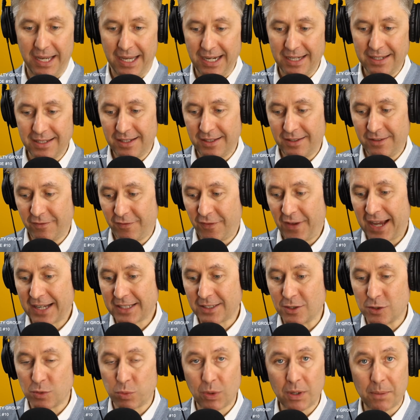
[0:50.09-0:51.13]
And in
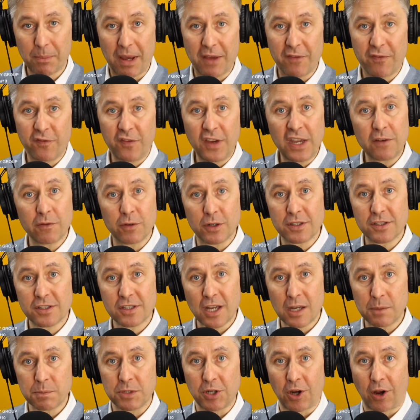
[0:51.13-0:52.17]
fact, it's one of my favorite
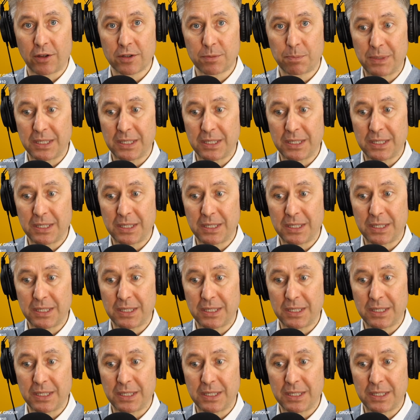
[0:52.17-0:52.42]
subjects